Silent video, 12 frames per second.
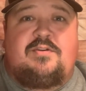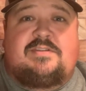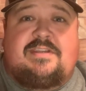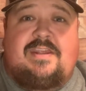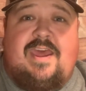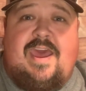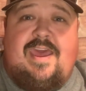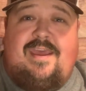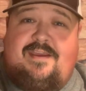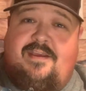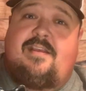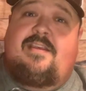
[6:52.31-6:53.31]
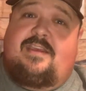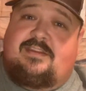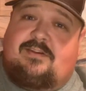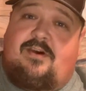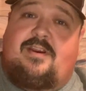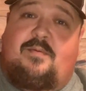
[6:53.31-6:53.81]
you see that? It's
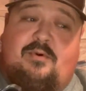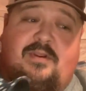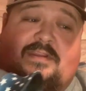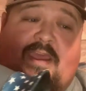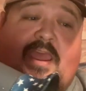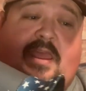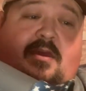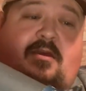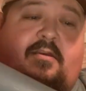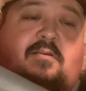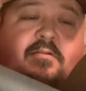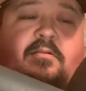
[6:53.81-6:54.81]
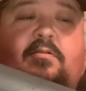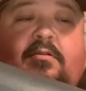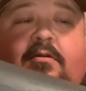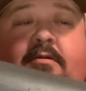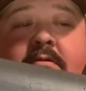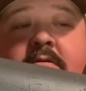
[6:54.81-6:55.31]
on there pretty tight.
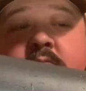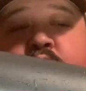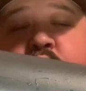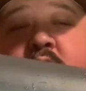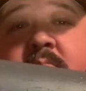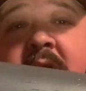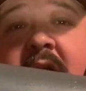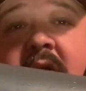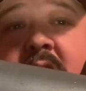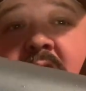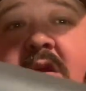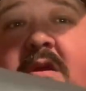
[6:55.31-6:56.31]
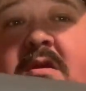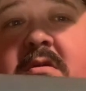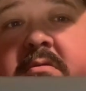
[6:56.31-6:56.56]
Put it back on there,